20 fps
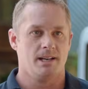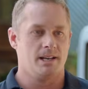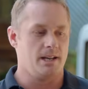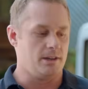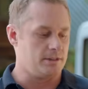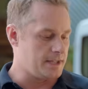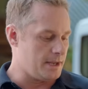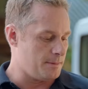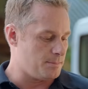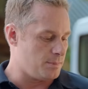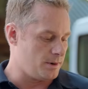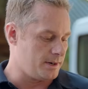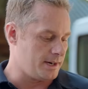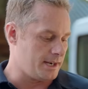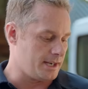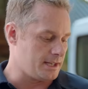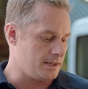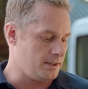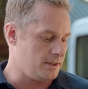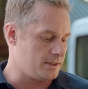Now at that point,
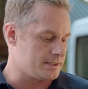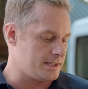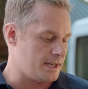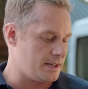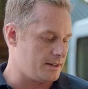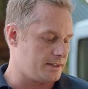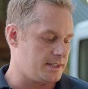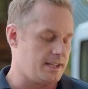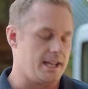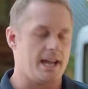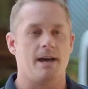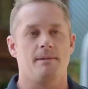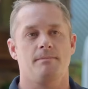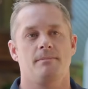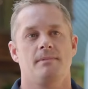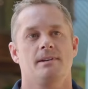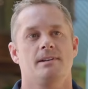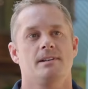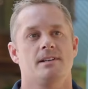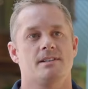I can look down at the app,
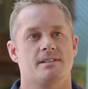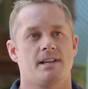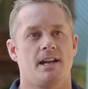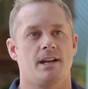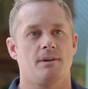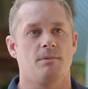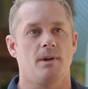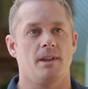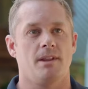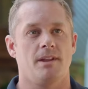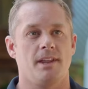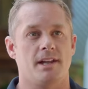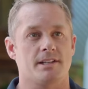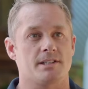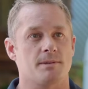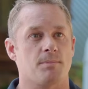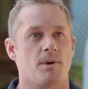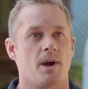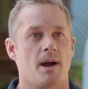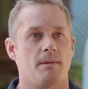decide whether
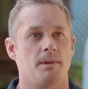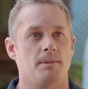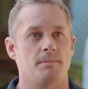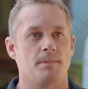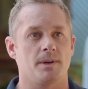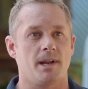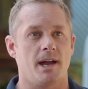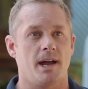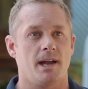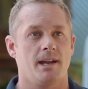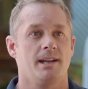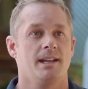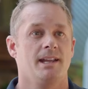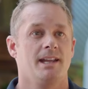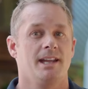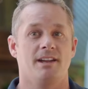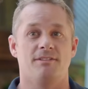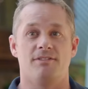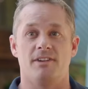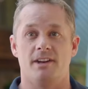that's a problem or not.
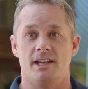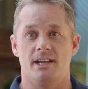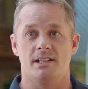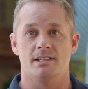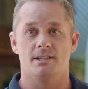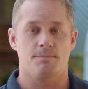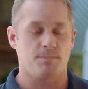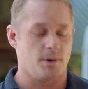If it is a